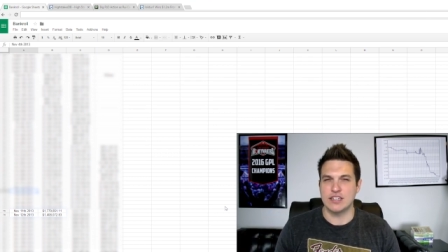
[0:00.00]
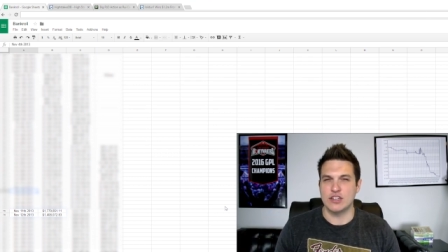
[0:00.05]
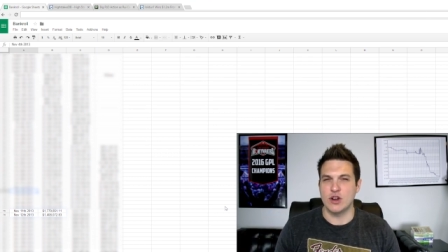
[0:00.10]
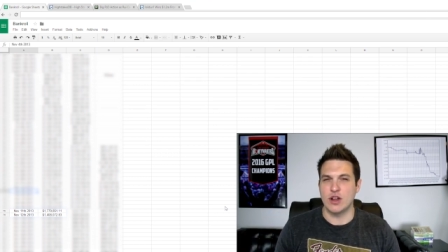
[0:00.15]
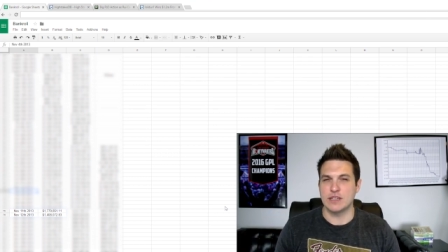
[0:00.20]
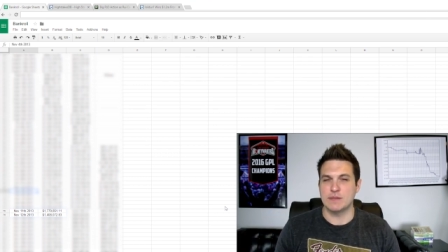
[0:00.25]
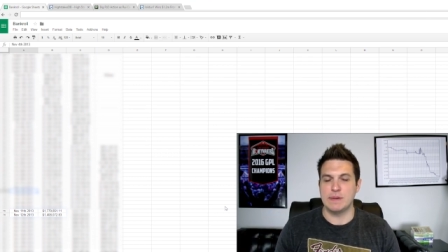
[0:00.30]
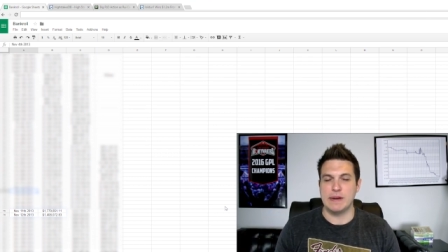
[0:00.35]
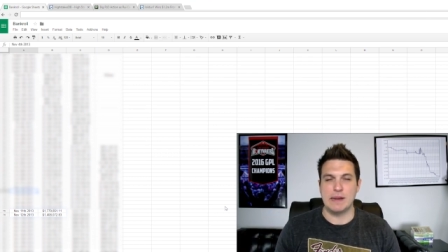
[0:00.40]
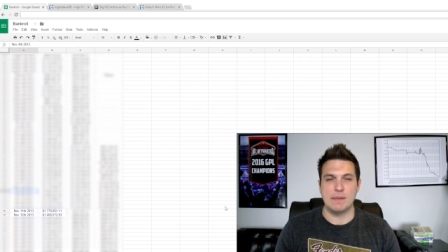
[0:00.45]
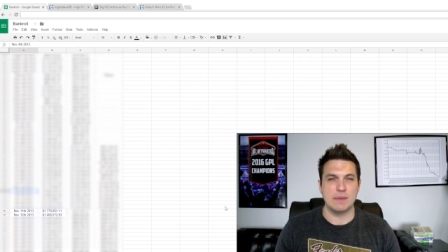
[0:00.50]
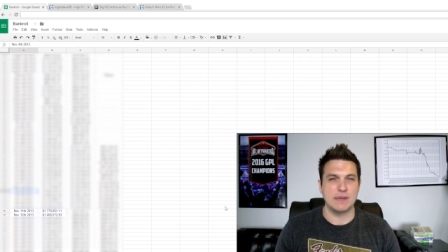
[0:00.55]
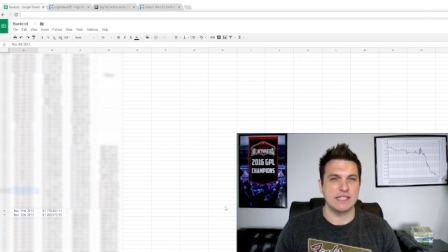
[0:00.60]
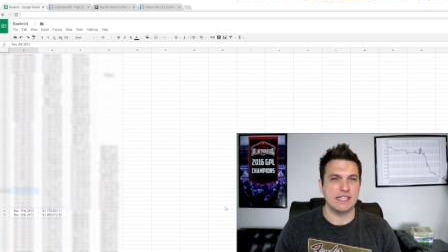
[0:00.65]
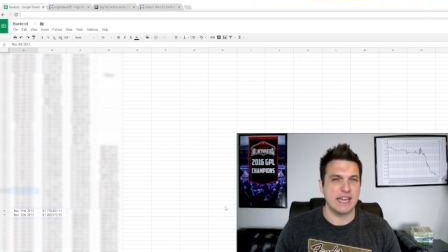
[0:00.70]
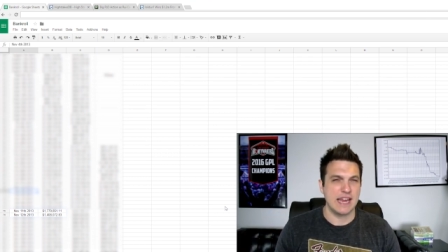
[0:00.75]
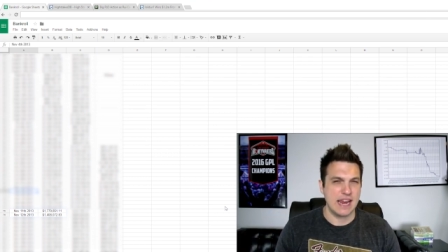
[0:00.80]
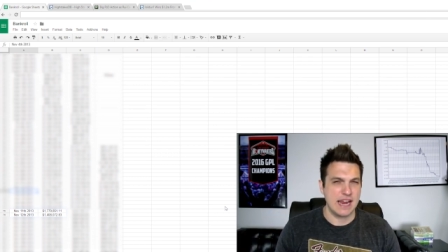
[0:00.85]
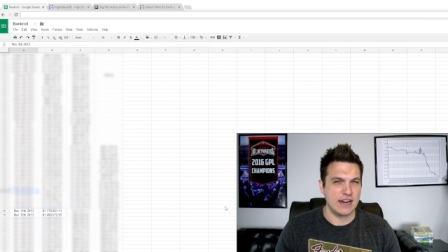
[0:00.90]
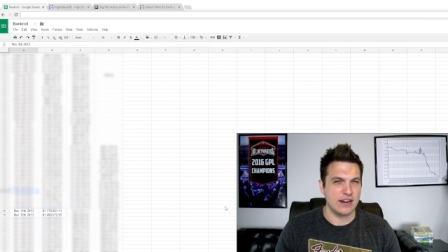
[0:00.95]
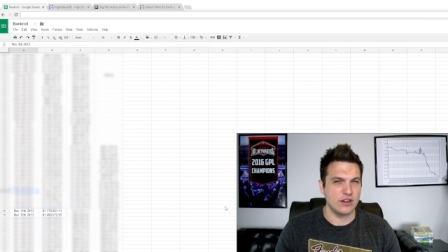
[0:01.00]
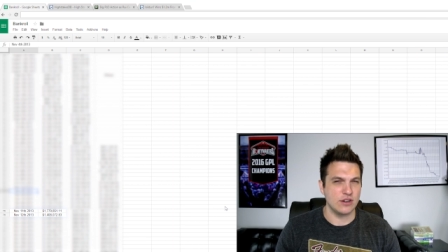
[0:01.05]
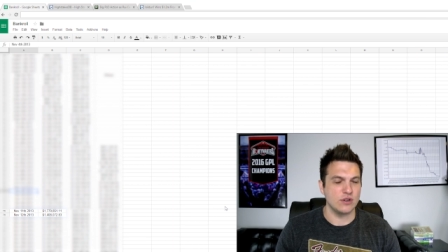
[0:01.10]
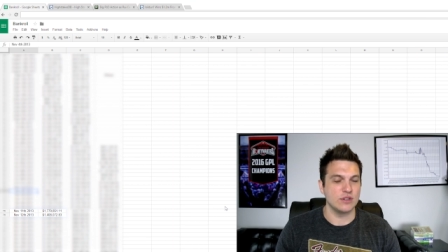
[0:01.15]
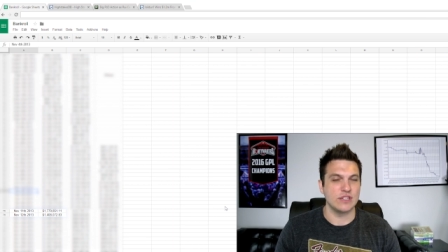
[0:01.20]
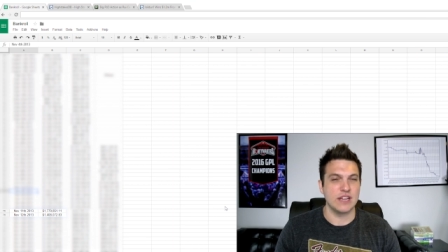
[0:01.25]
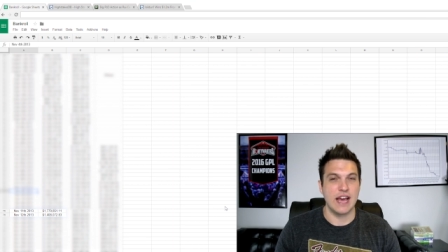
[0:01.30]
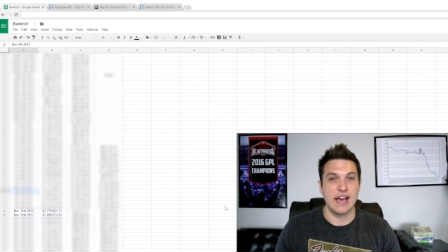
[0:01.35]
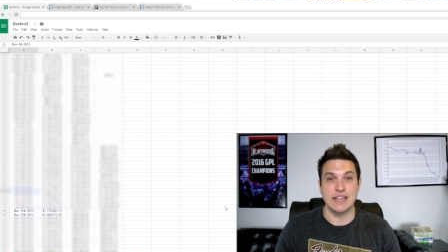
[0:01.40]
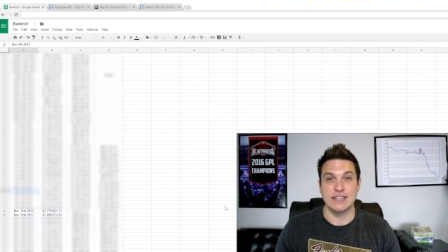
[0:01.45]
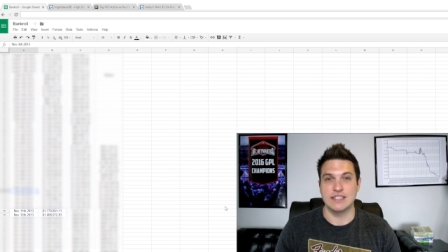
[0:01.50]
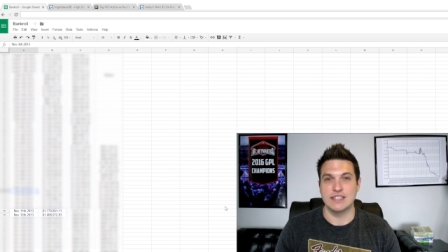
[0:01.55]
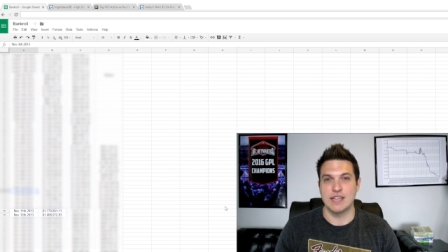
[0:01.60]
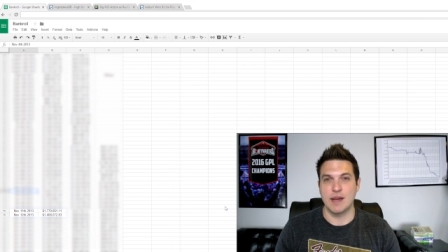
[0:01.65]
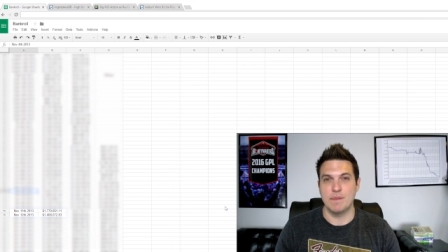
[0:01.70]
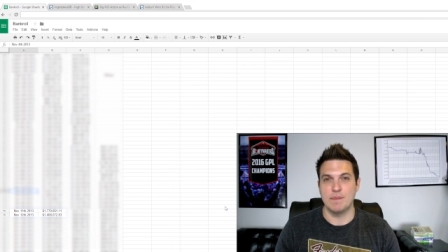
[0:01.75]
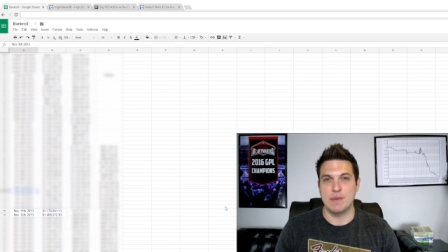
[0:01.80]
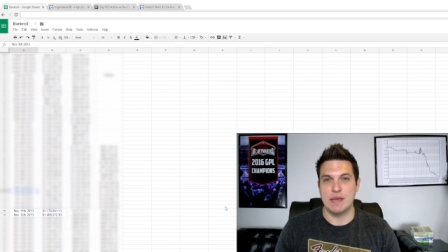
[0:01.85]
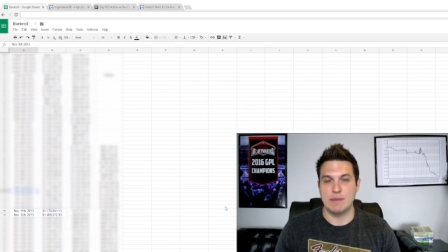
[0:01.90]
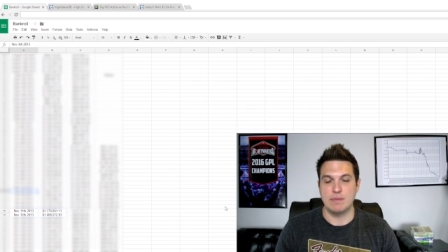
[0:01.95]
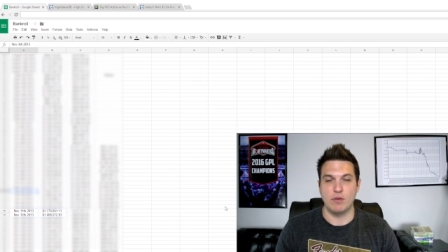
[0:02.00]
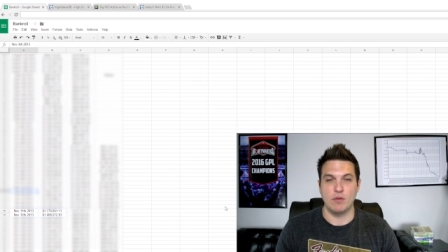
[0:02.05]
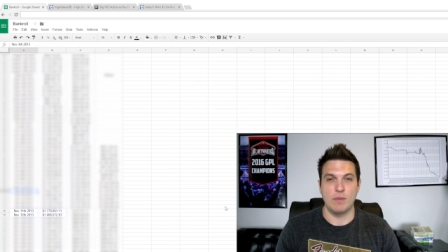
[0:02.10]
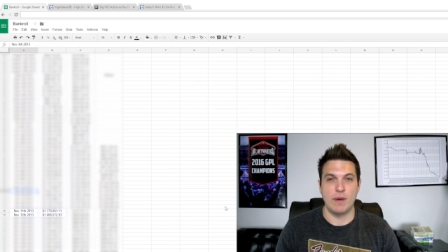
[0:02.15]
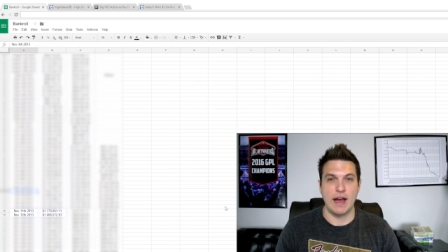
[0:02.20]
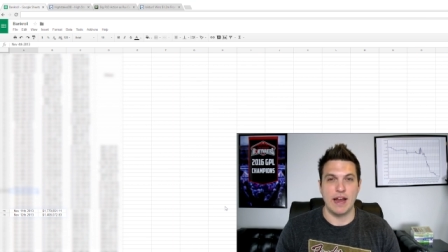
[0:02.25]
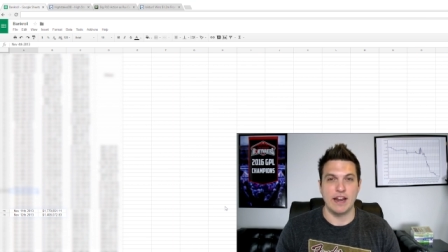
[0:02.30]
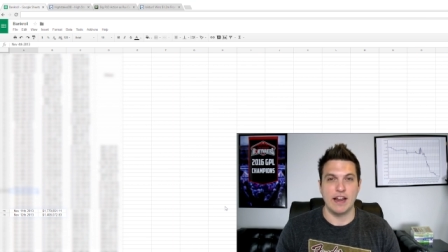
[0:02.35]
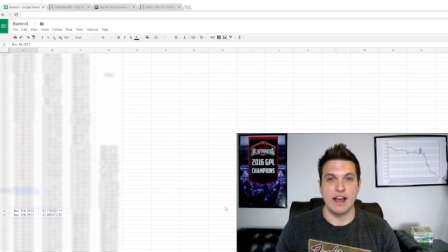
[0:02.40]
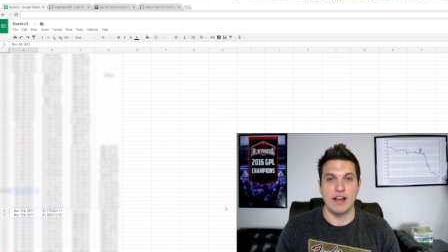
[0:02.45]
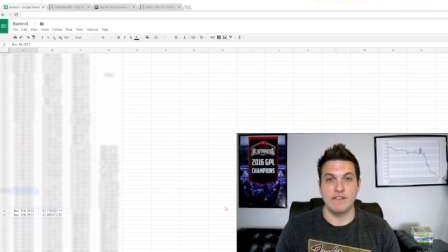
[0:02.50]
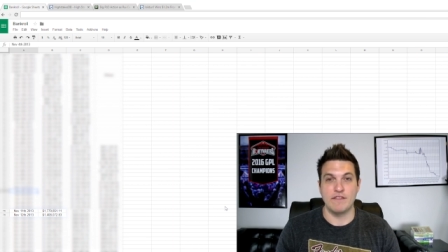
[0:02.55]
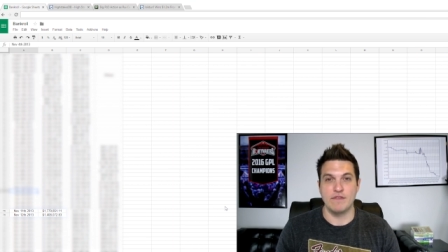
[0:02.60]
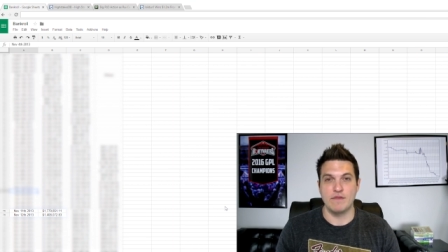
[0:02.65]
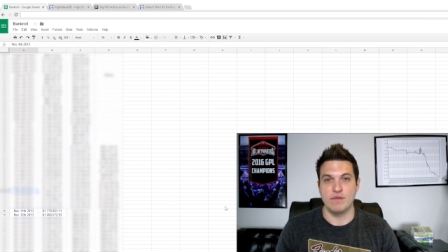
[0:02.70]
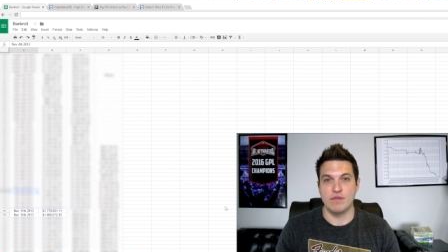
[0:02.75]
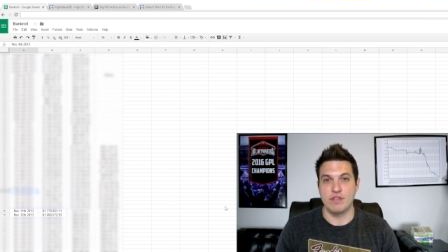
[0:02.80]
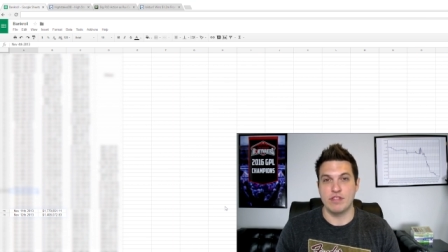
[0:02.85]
you know, as many potatoes as some people might have